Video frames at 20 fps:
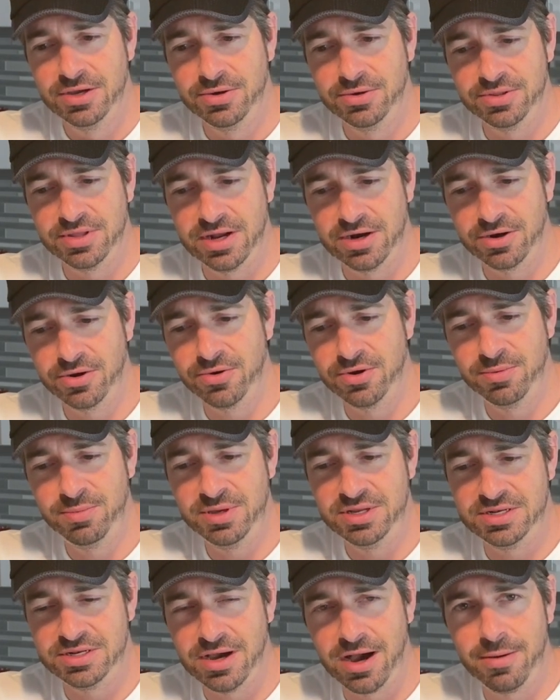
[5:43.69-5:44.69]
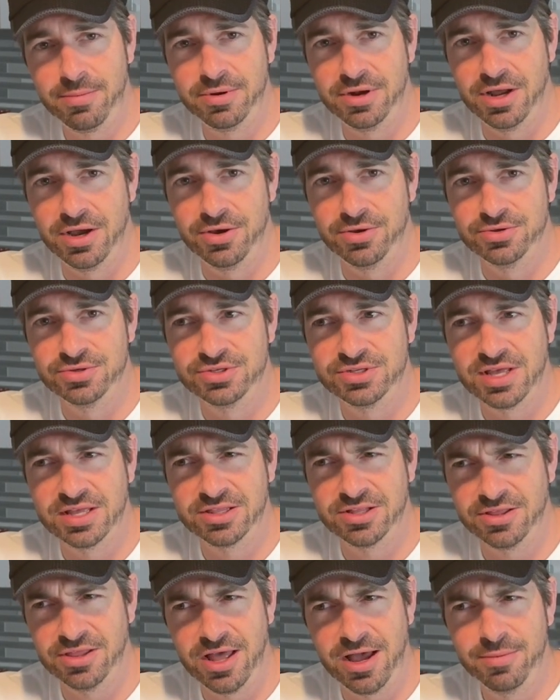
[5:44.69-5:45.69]
that are going to be dominoes that
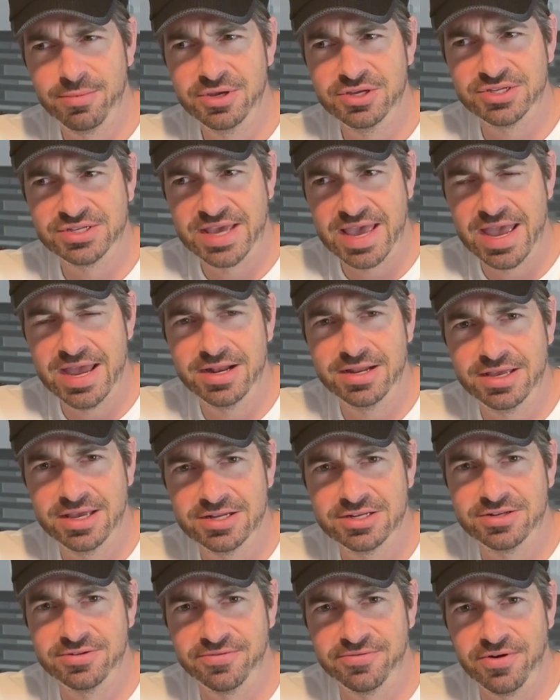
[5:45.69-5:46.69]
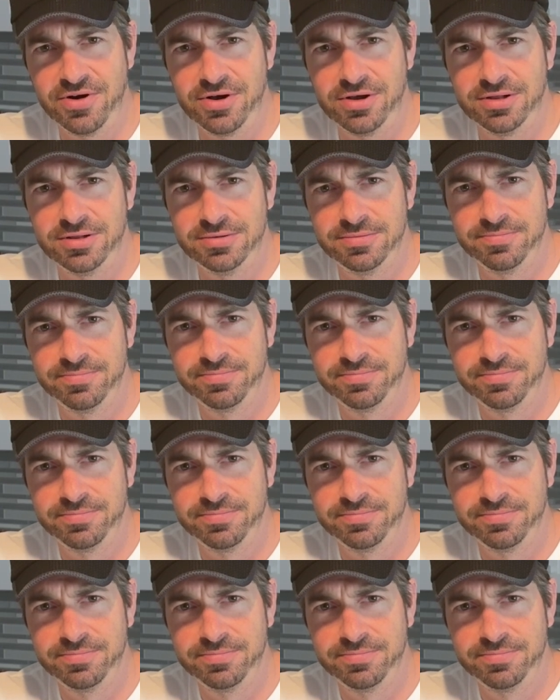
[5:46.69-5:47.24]
the lobbyists can't get to fall.